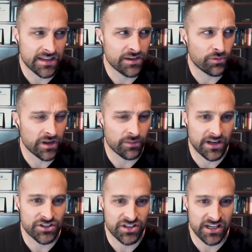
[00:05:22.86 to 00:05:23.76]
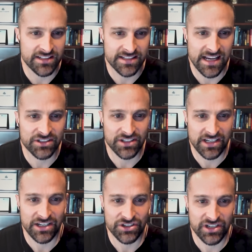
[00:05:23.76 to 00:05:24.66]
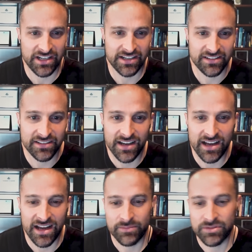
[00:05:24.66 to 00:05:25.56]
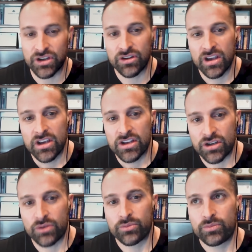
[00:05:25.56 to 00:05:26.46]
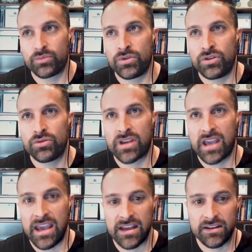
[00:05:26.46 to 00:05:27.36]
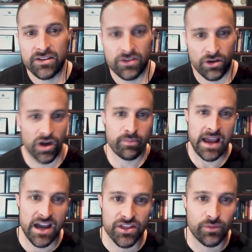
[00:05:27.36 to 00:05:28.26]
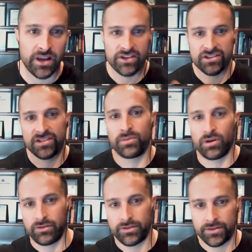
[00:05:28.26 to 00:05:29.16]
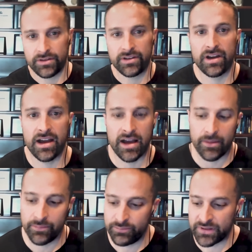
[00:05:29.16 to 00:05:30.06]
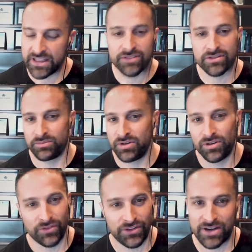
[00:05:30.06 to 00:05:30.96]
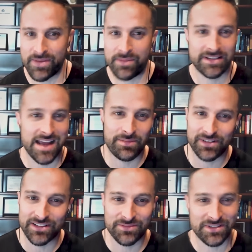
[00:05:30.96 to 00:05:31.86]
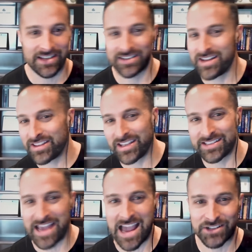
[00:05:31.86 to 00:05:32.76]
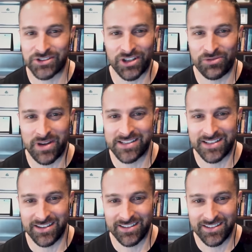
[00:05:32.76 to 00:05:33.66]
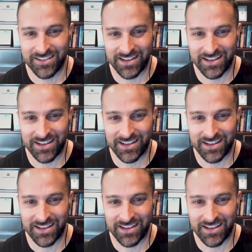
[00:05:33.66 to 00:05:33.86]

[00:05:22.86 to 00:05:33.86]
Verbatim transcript: I think one of the branch chains is actually ketogenic. Um, so, so you can, there are pathways to both. Um, but that's the beautiful thing about metabolism, is like nothing is actually wasted.